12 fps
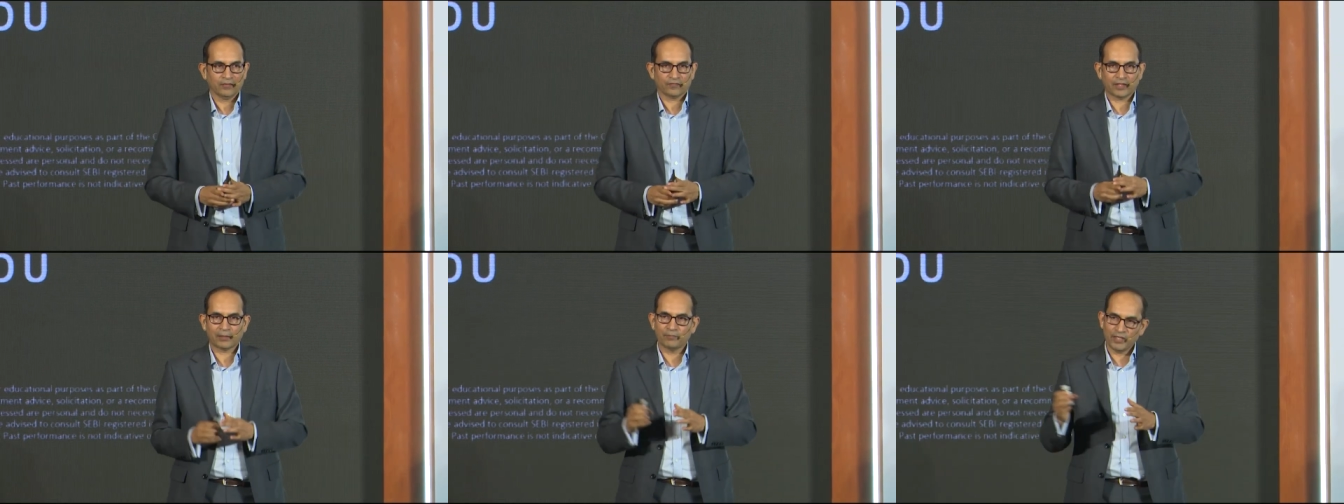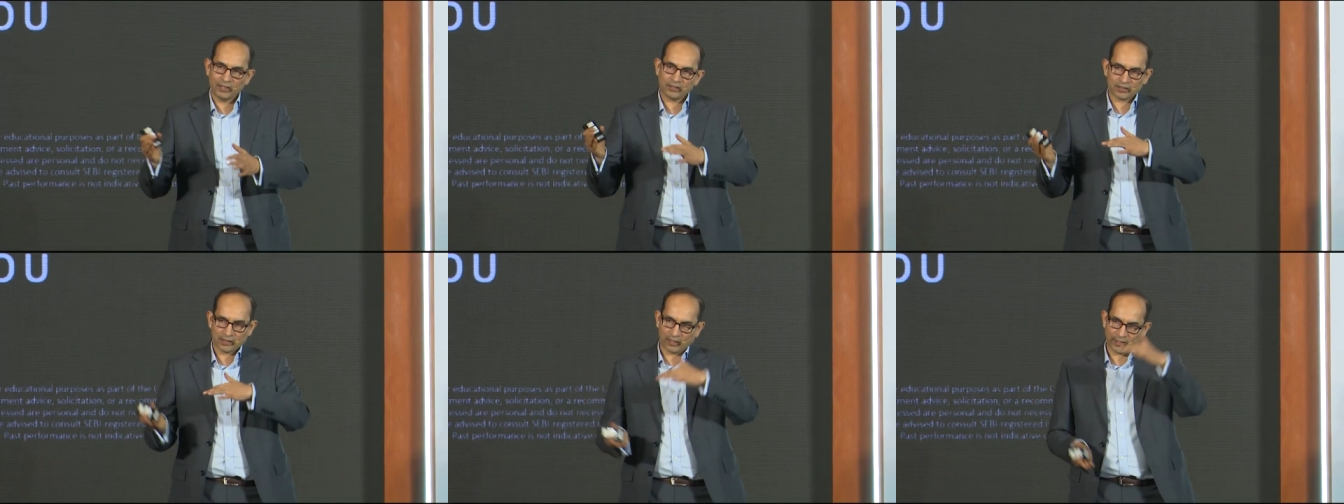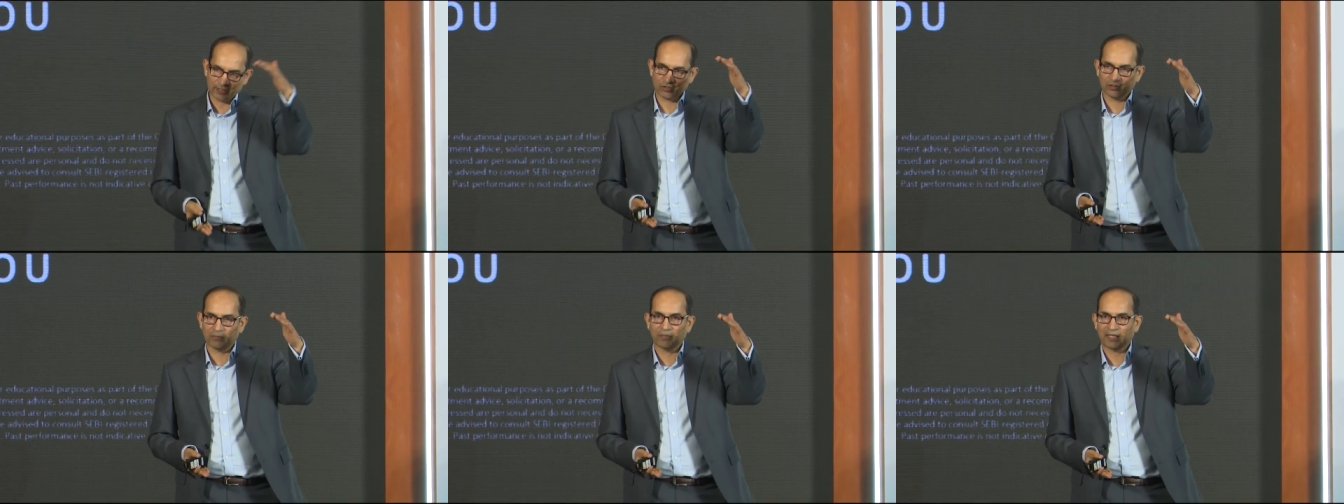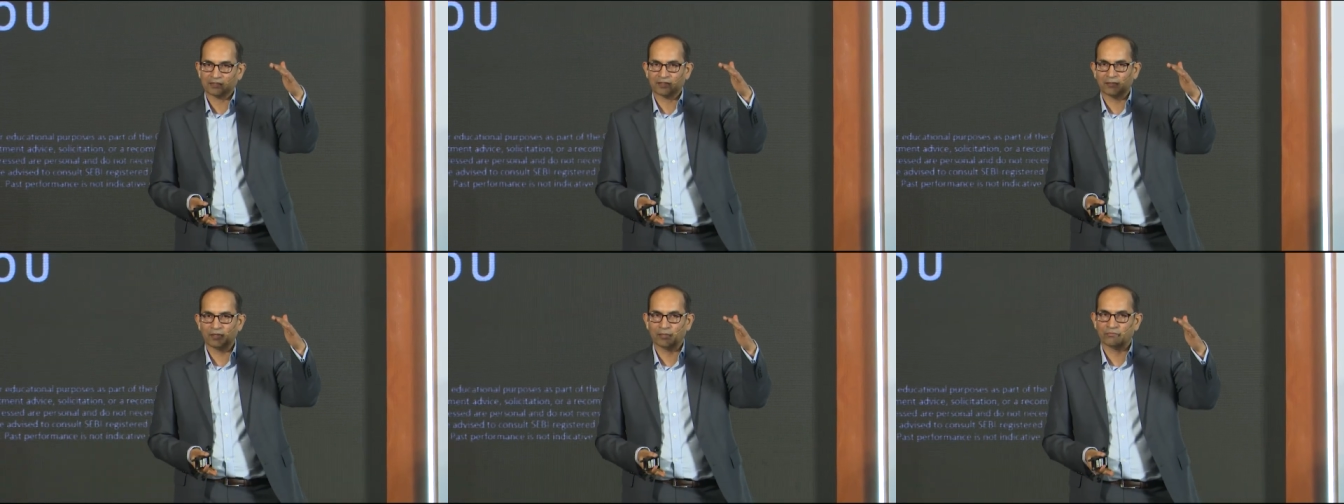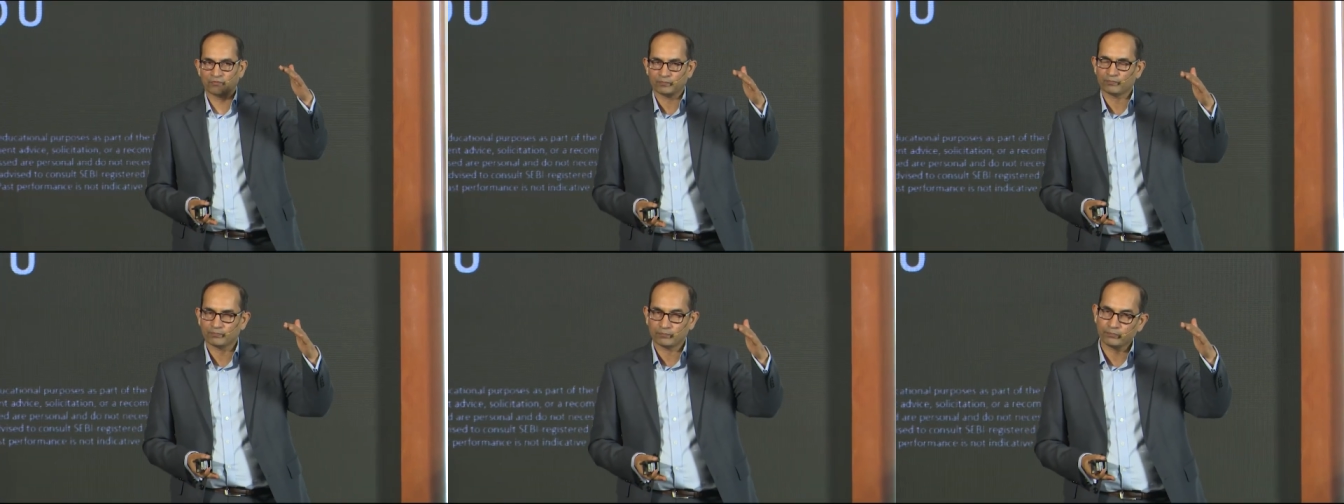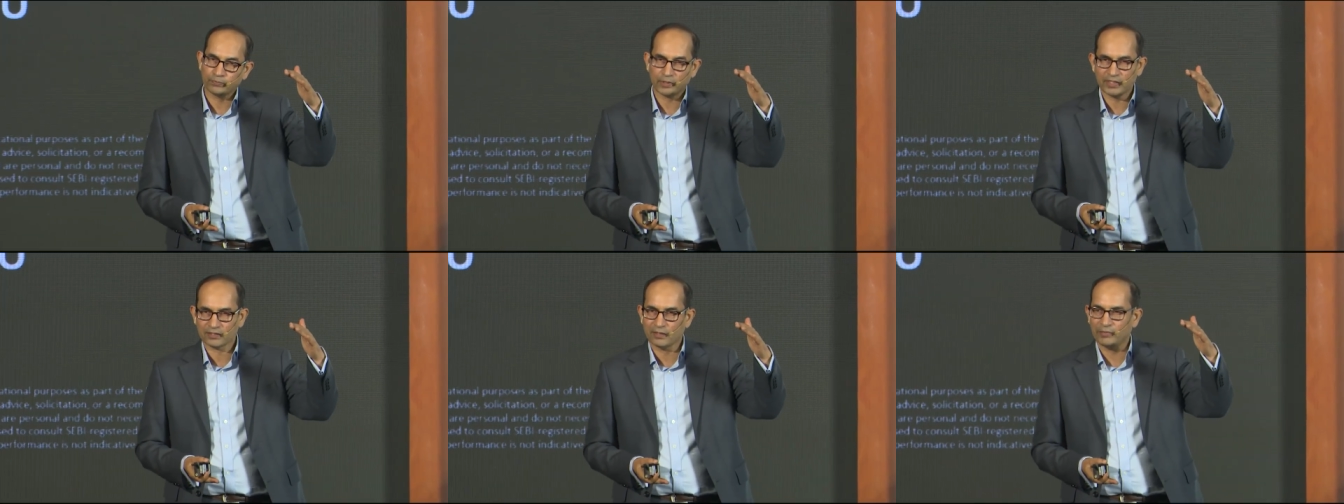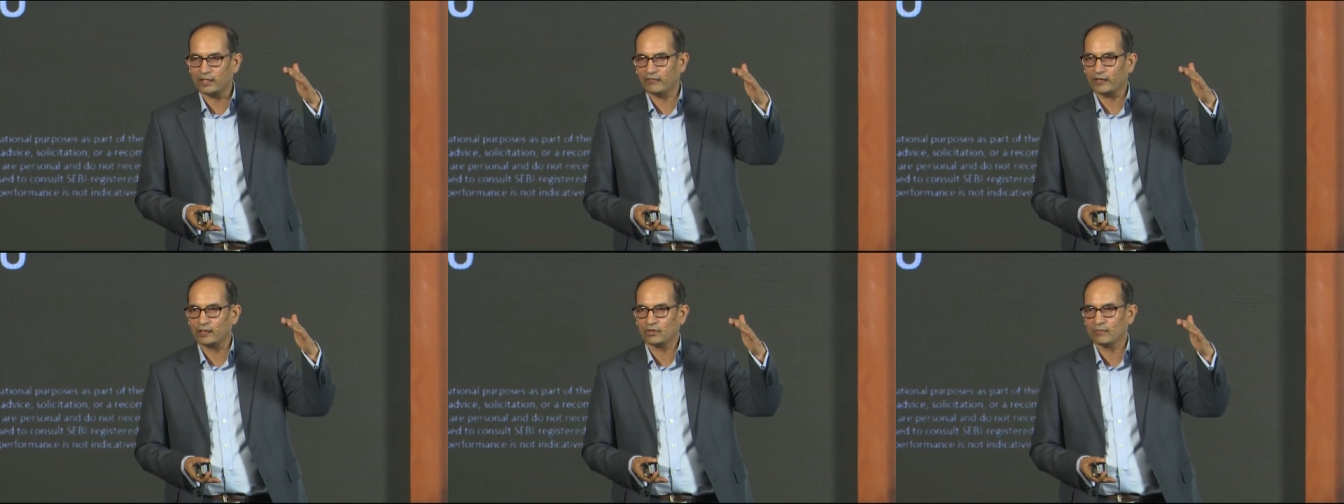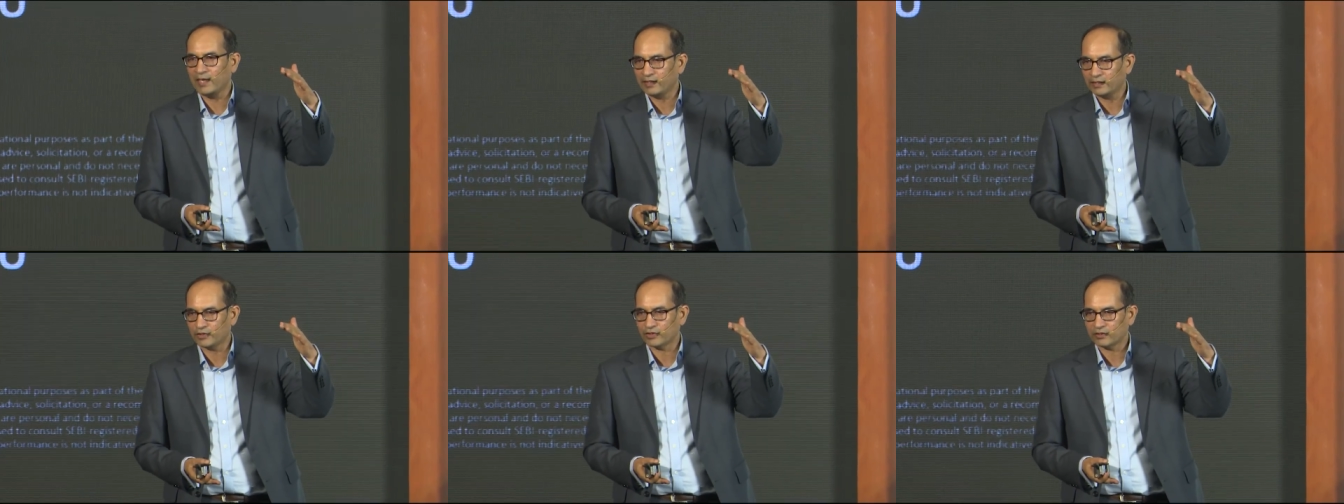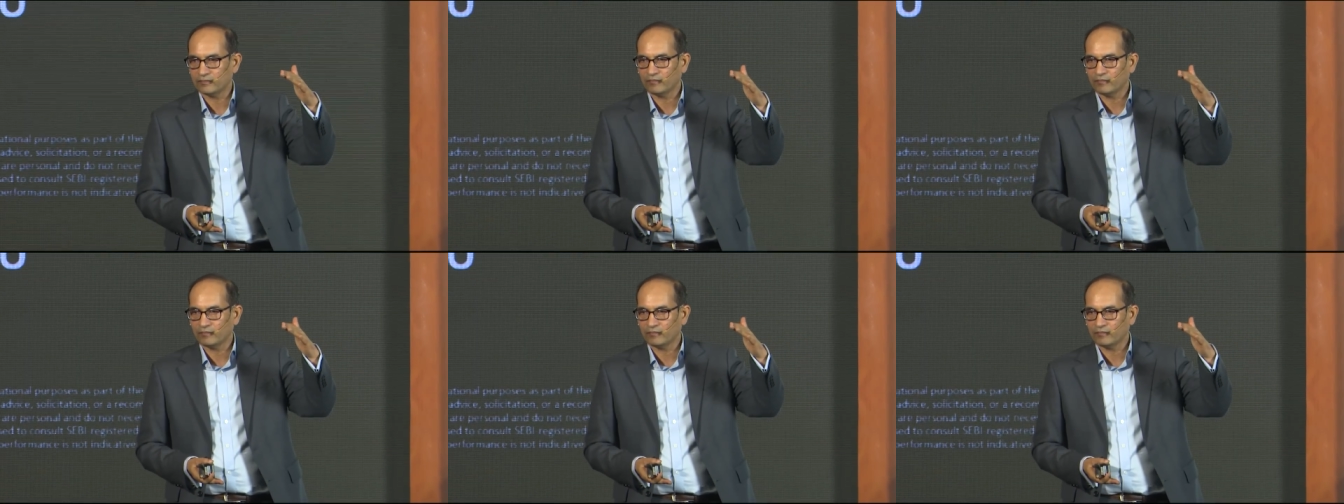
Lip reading: that means the rest of the basket becomes reasonably difficult to manage.